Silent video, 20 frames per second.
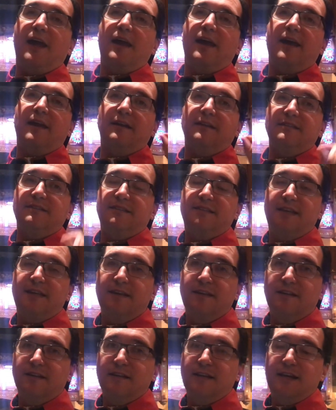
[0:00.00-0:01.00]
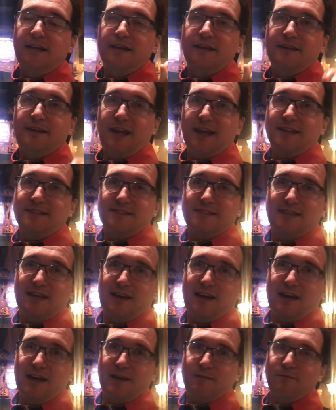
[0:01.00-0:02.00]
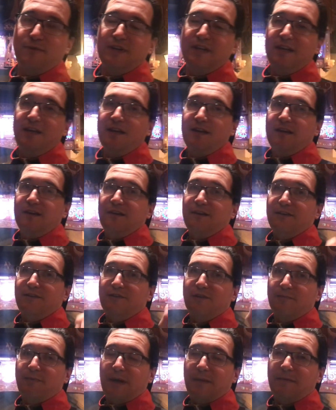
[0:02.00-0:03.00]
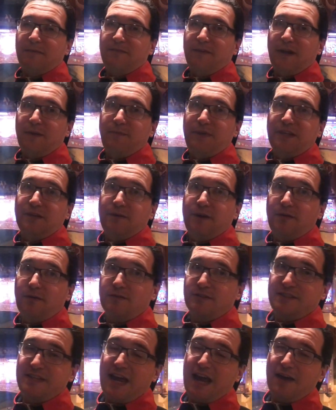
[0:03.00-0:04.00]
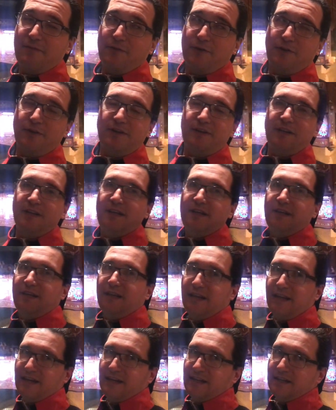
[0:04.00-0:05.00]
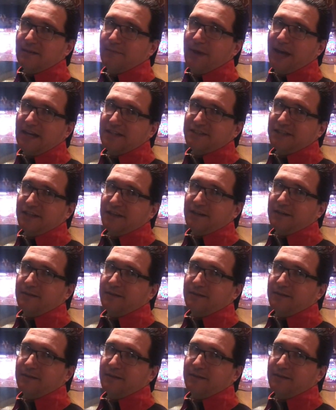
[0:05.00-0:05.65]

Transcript: And until next time, you'll probably find me in the Red Rose Tavern eating the magic.